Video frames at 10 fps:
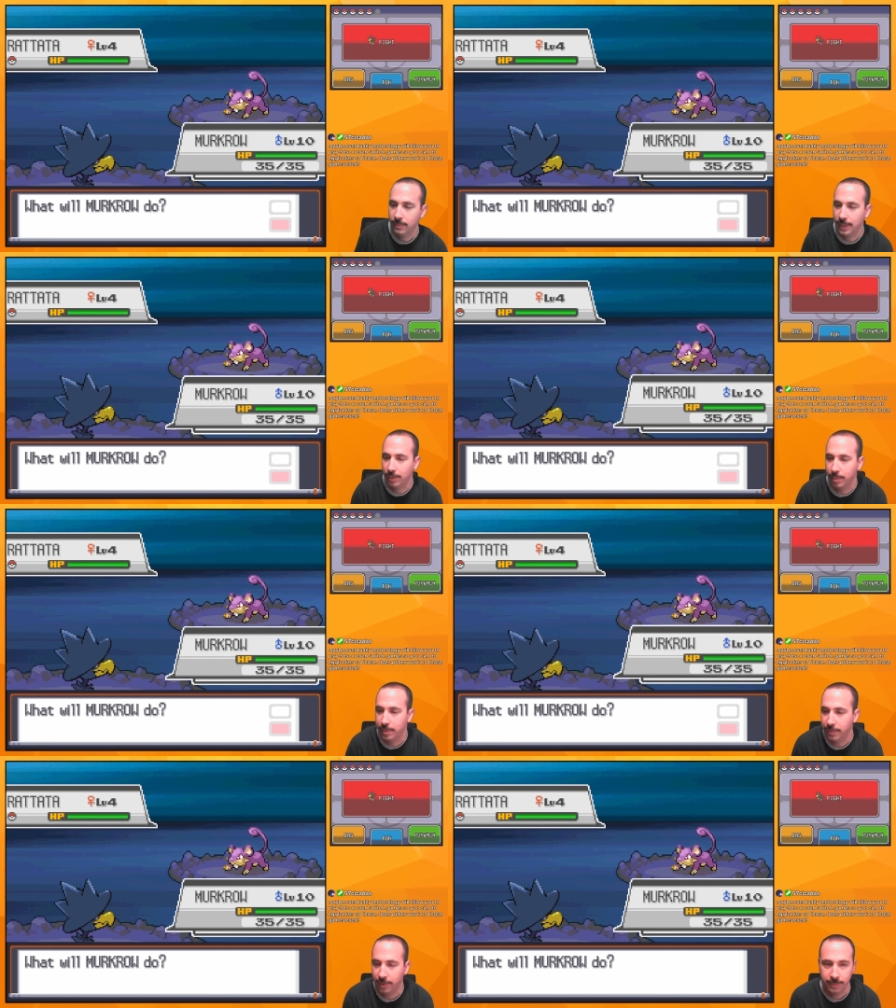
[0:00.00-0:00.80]
That would be
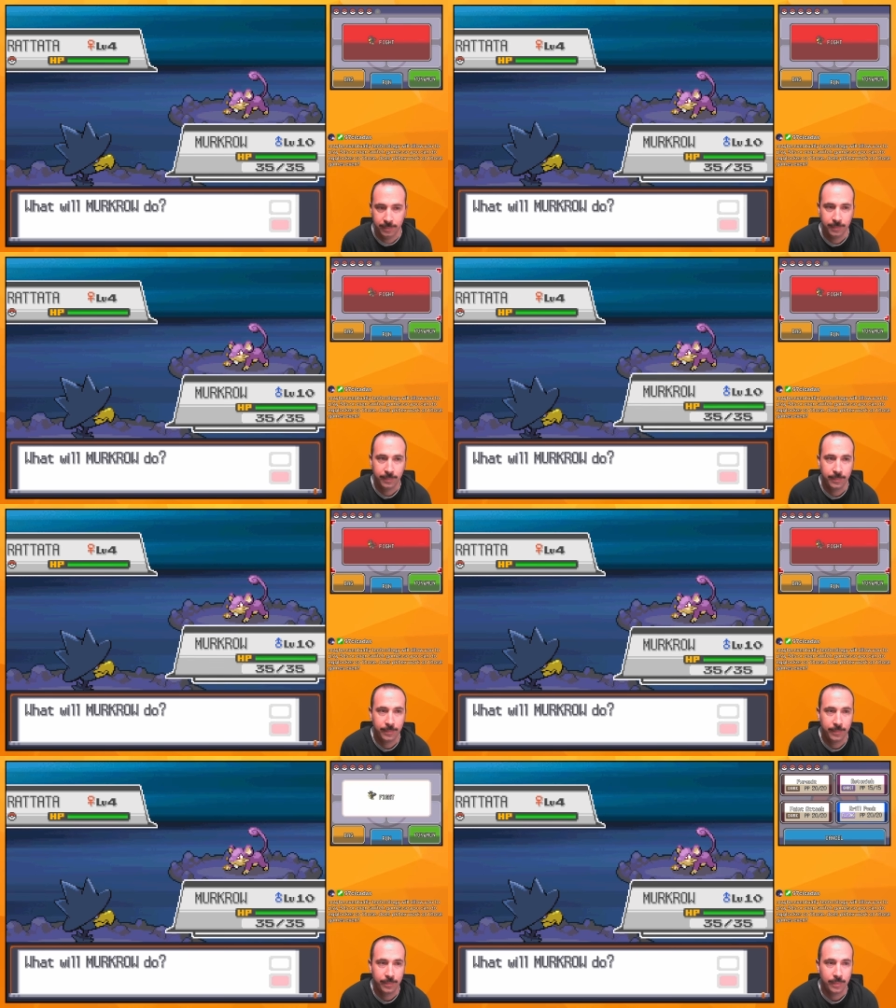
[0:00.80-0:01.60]
fun.
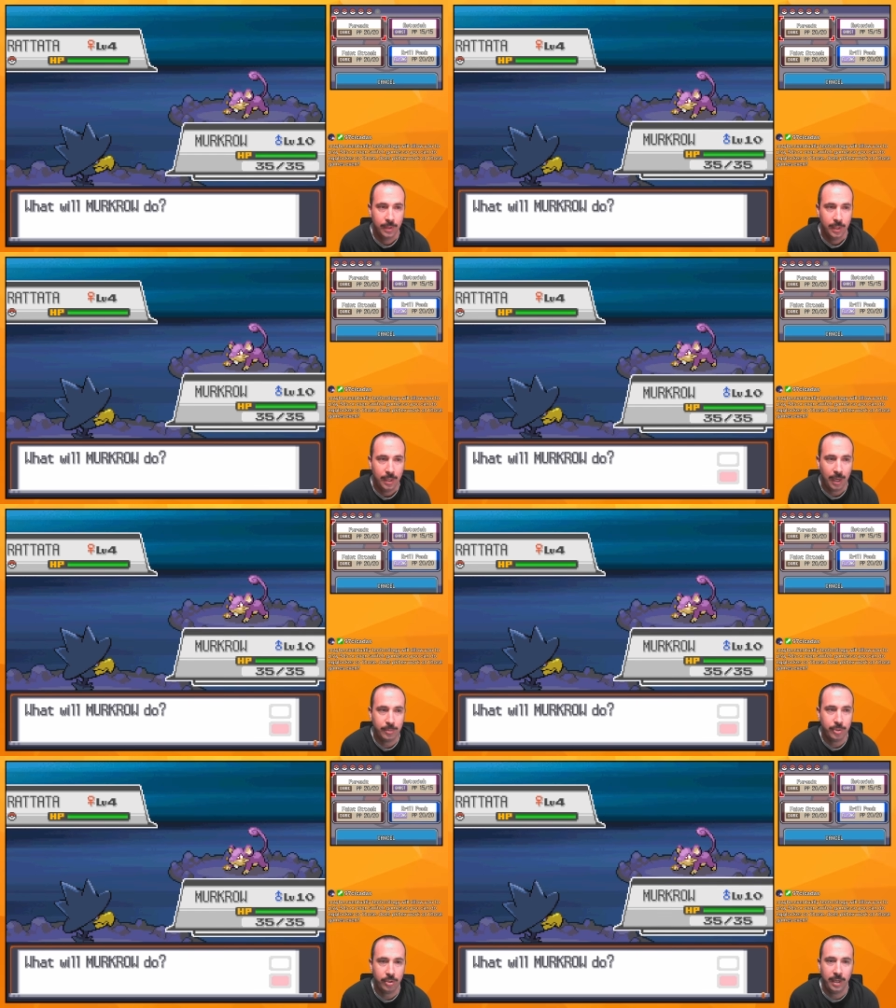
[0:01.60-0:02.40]
I'm
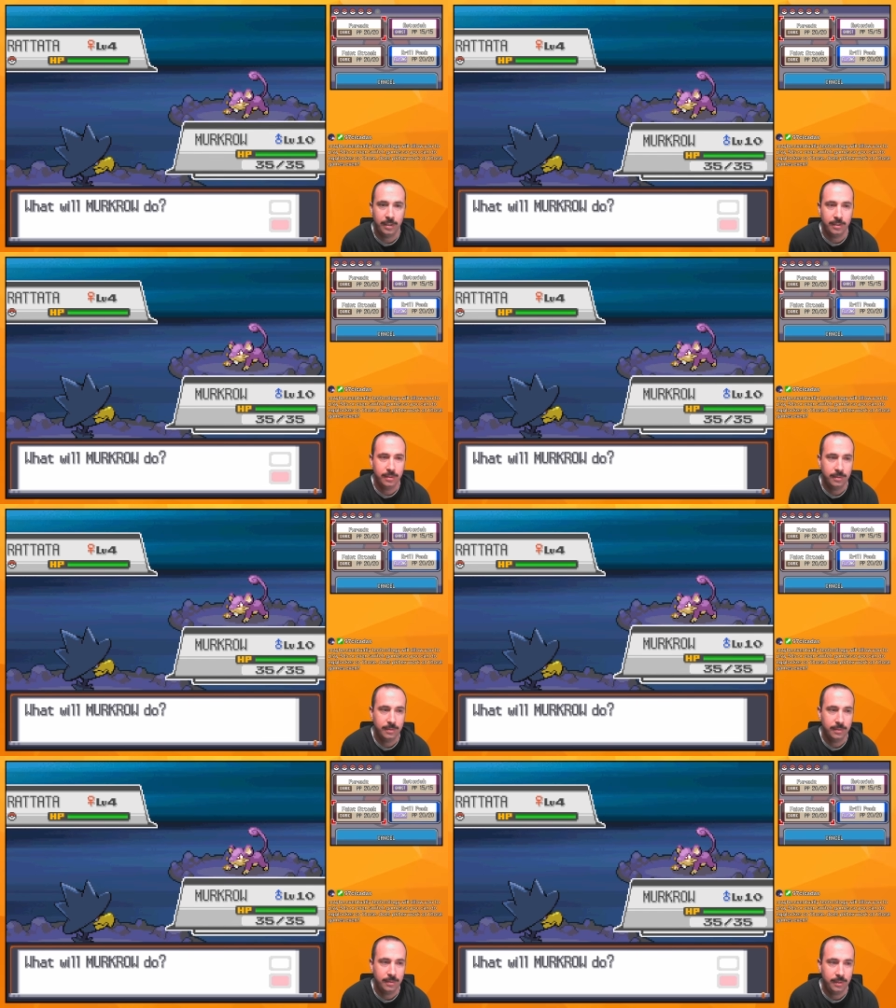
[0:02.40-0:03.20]
sure
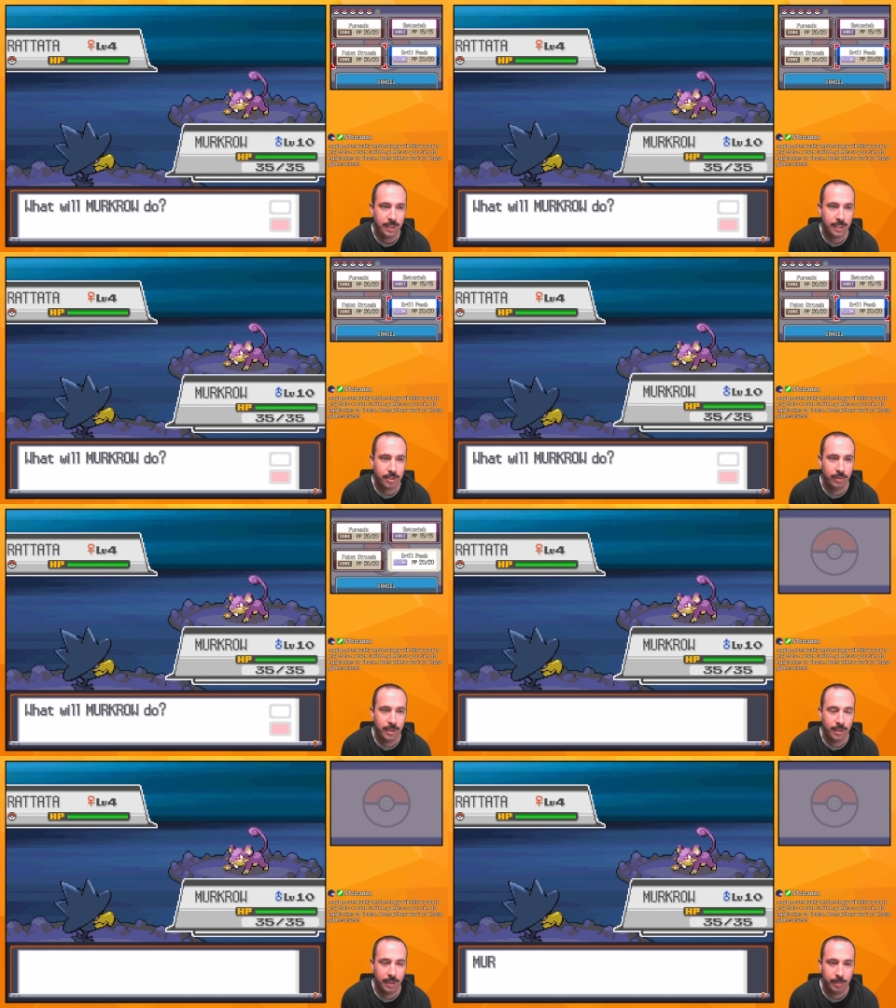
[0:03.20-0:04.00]
that's
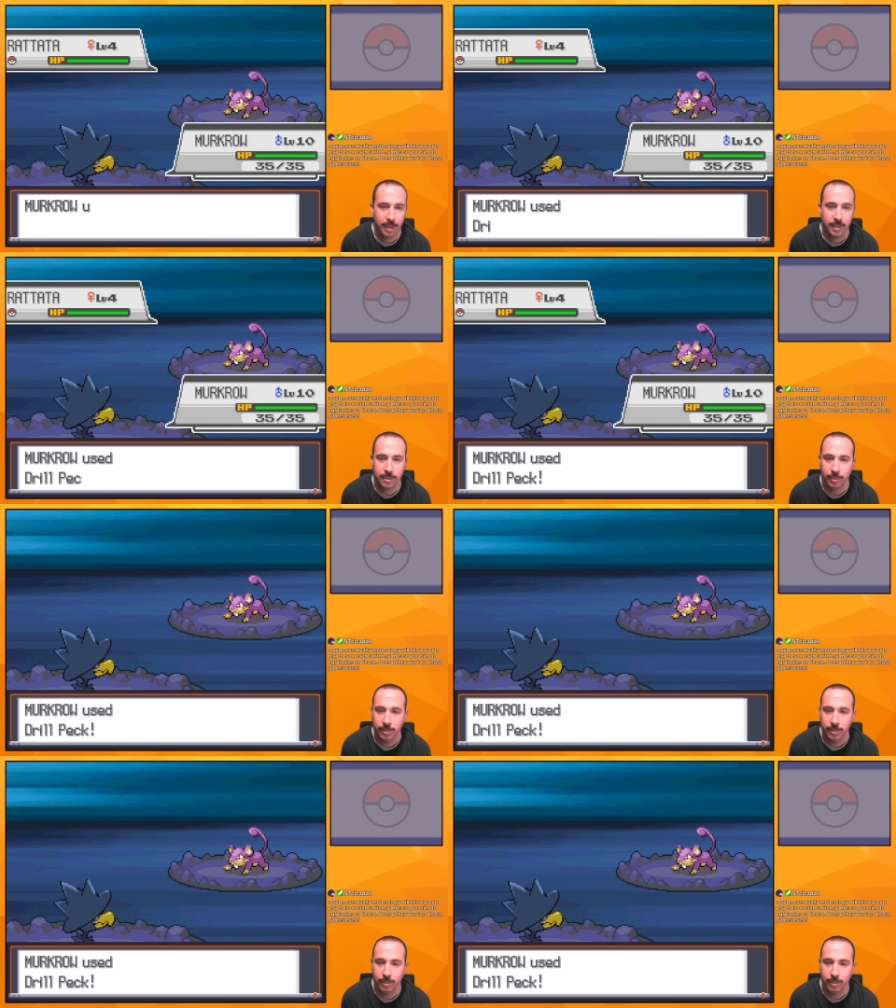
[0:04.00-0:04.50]
already like possible,